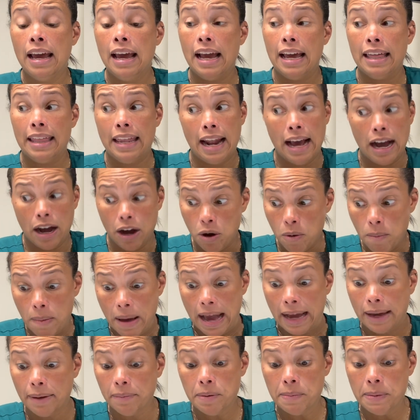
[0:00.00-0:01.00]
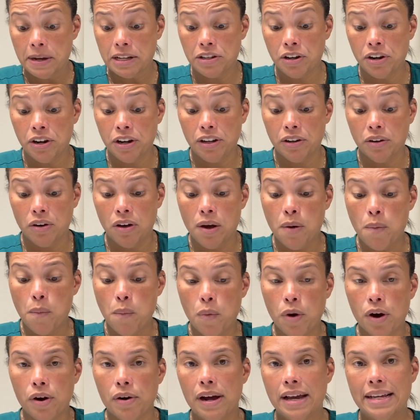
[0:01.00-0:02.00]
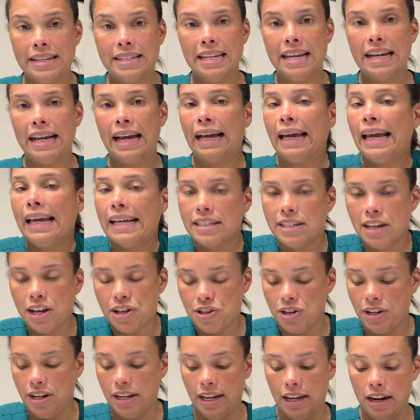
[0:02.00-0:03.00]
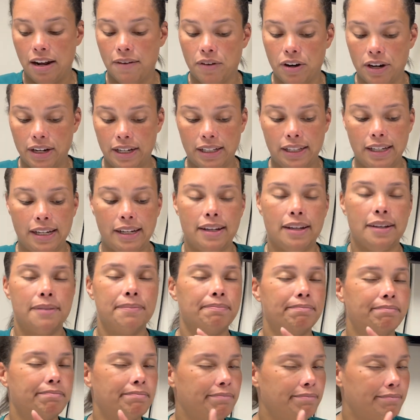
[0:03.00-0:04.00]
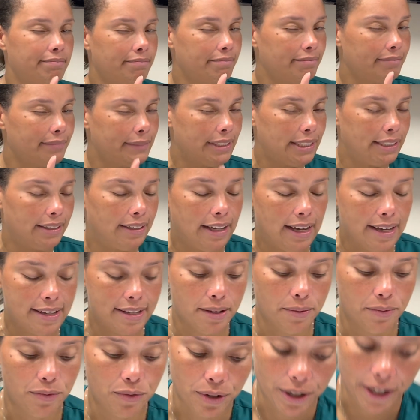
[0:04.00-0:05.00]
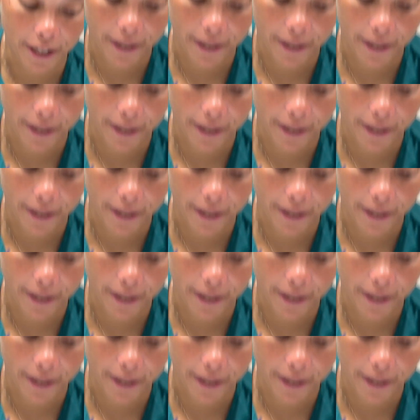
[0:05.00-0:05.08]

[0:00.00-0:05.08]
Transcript: and then I go back and put my tourniquet on? Where do I stick? I can't touch it again, I've already cleaned it. Got something for you.